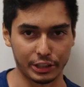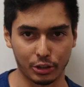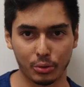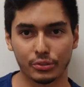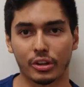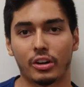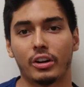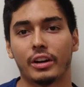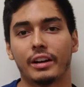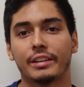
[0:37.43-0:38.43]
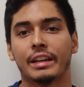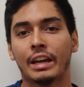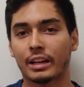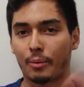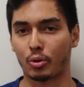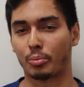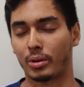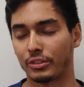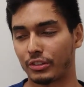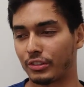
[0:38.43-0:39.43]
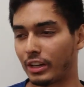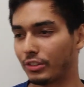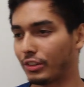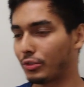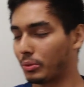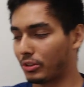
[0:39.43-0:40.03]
videos on chemical process analysis,